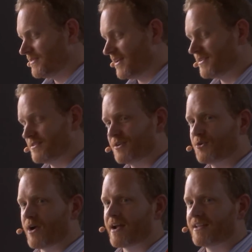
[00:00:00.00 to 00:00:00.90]
a
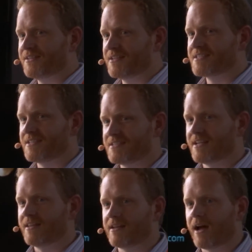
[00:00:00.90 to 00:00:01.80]
crack at this and
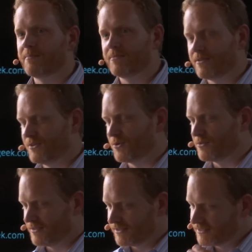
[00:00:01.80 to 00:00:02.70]
say that I'm
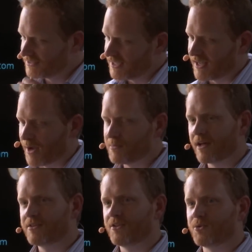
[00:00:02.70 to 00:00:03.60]
I'm
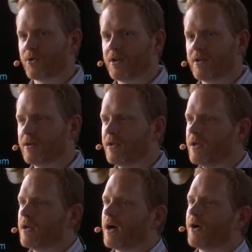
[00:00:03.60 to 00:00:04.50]
not the authority here.
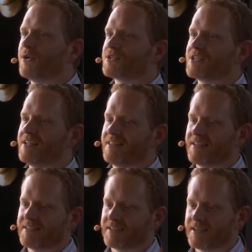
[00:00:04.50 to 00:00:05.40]
I will say
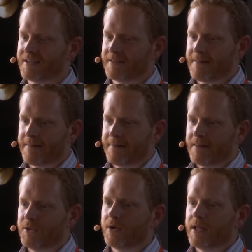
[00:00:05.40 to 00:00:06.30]
that.
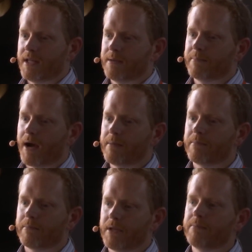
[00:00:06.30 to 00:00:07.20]
In
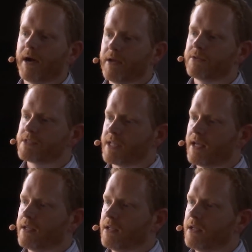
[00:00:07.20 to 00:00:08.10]
my
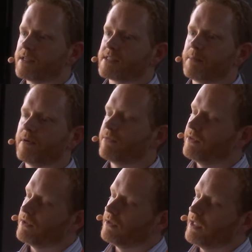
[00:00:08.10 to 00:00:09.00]
understanding, some of
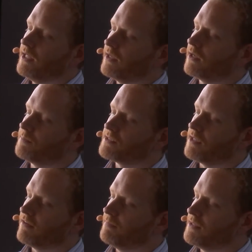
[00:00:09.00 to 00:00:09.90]
the hiccups
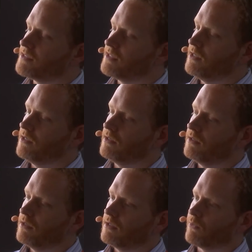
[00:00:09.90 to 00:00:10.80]
that have been
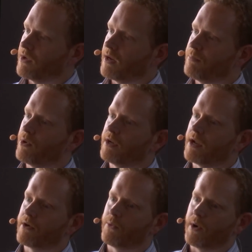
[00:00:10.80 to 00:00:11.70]
seen, that we kind of pointed
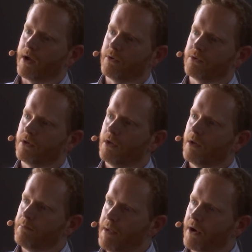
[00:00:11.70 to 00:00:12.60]
out around
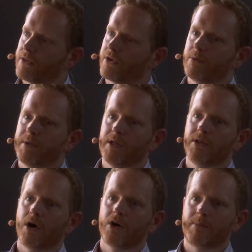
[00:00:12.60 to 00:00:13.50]
Marathon being
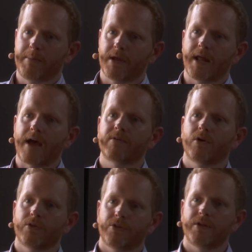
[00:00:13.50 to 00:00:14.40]
young and maybe not having
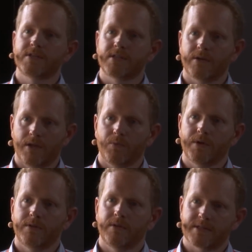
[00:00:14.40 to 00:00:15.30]
all the things that
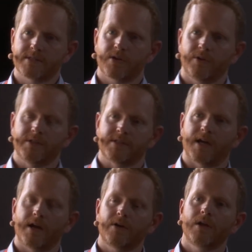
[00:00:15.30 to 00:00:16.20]
we necessarily
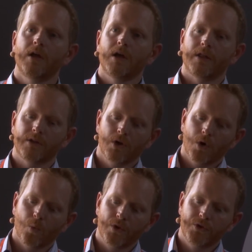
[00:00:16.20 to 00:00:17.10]
desired, I think
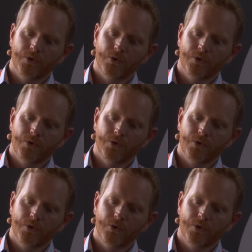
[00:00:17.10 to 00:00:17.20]
when